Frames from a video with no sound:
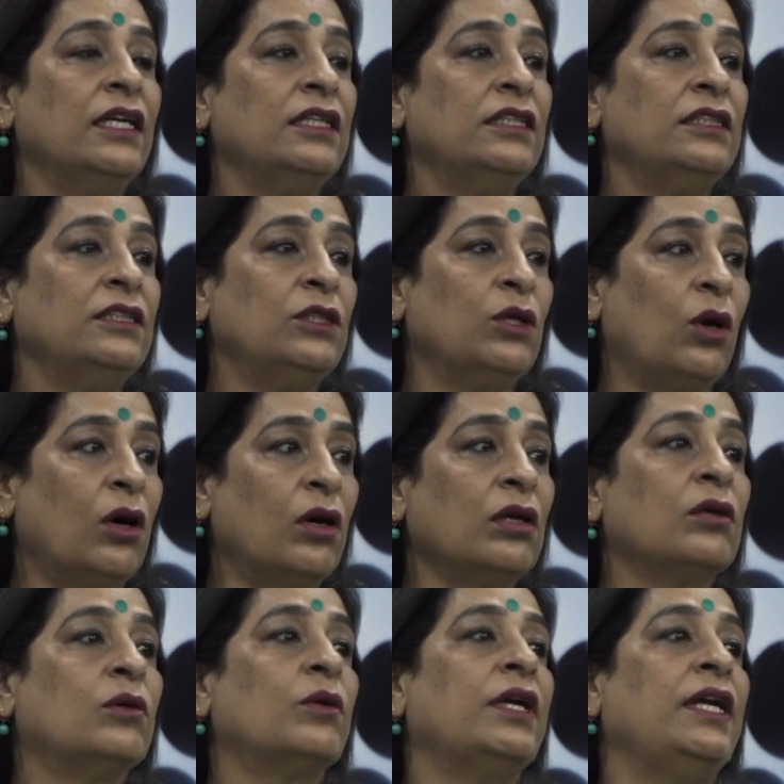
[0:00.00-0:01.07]
your
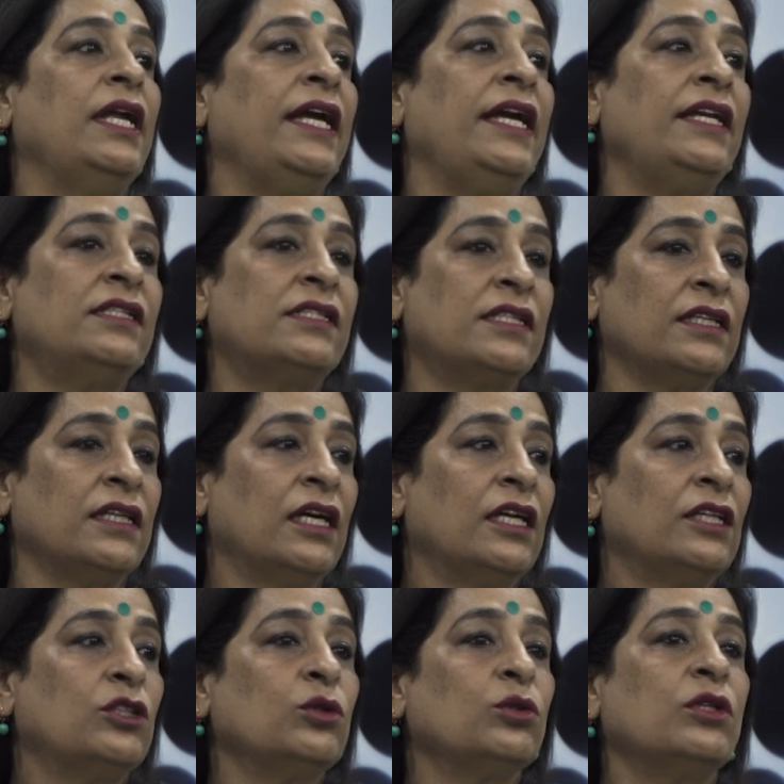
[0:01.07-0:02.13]
good deeds
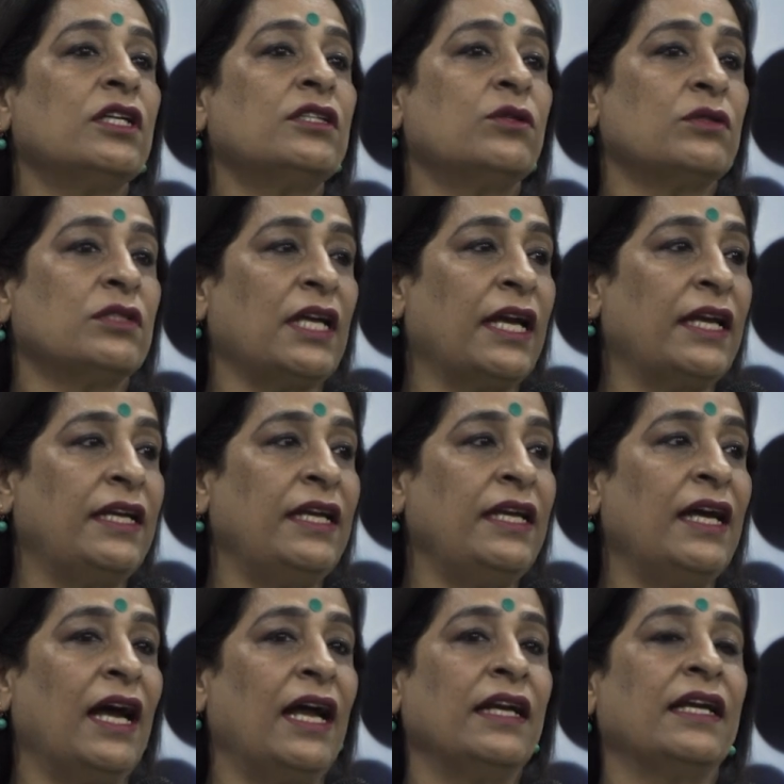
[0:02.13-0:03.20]
to the society
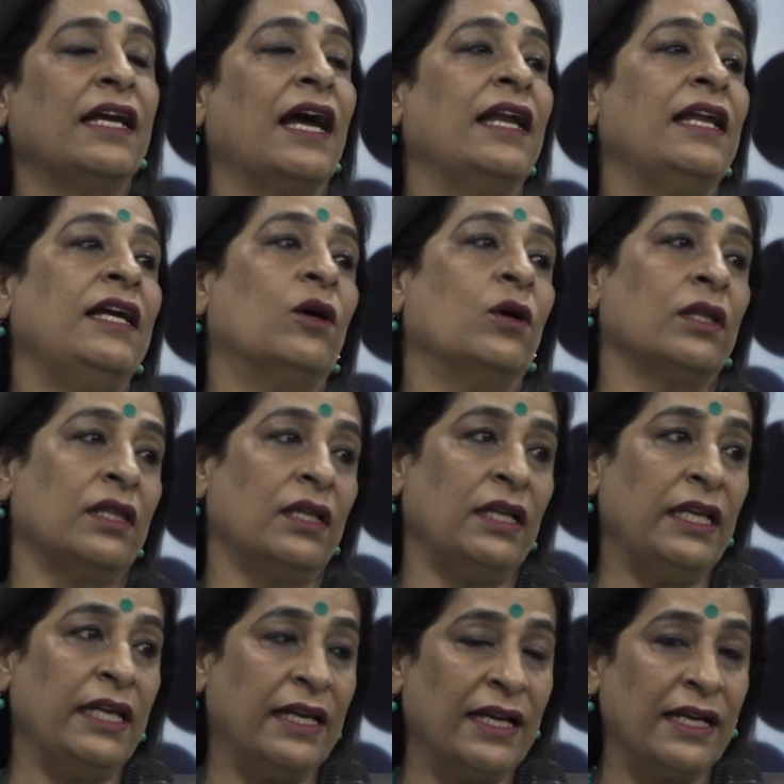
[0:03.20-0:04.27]
and carry on the
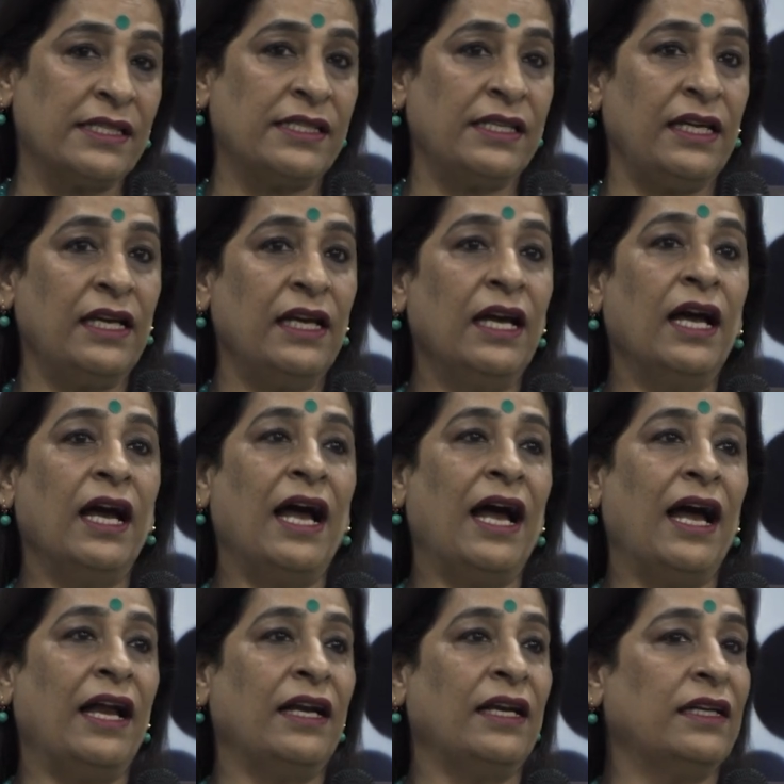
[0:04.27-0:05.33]
legacy
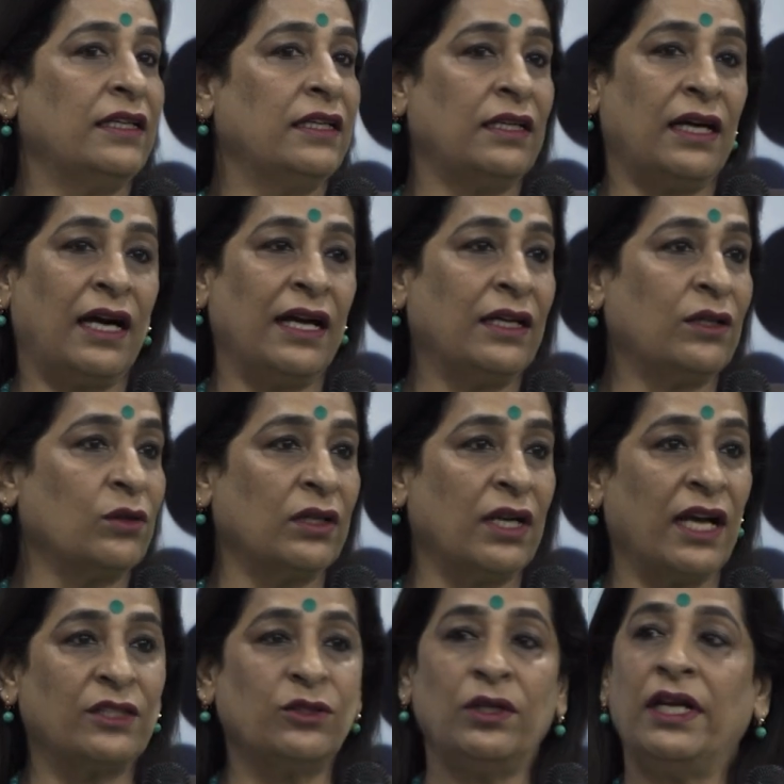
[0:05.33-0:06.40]
And I
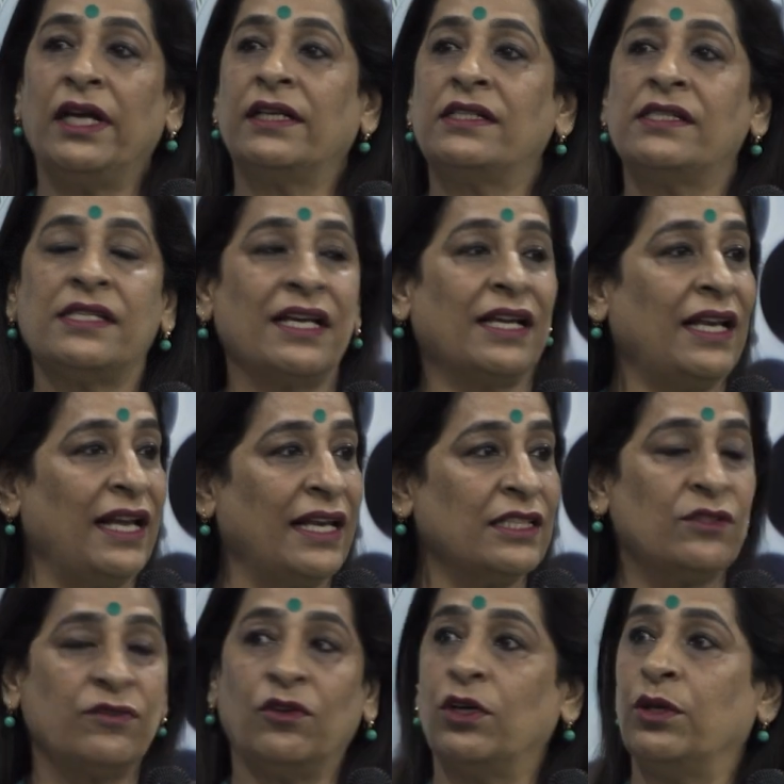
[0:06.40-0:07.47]
congratulate Sikhlens
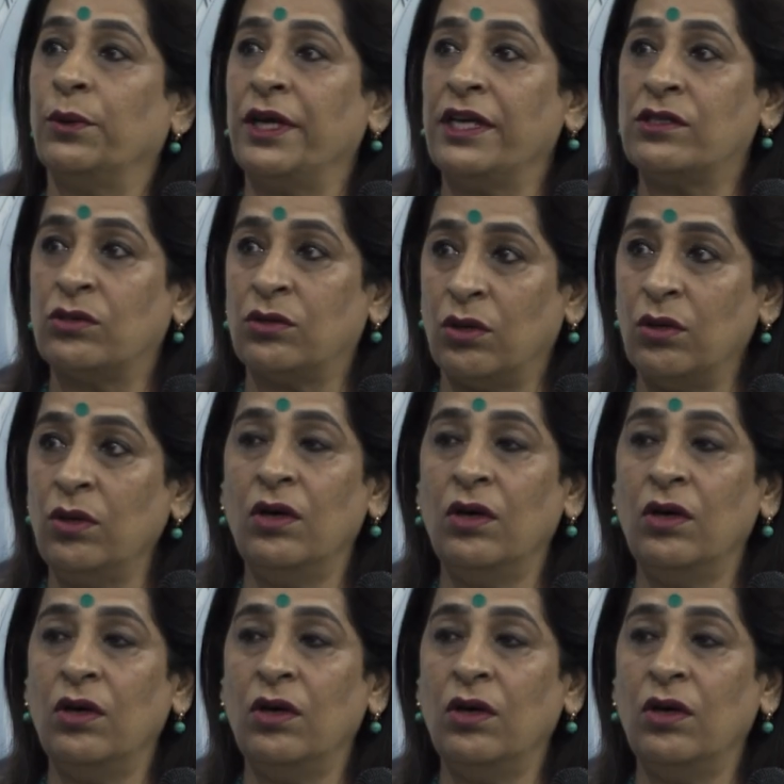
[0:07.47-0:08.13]
for doing so.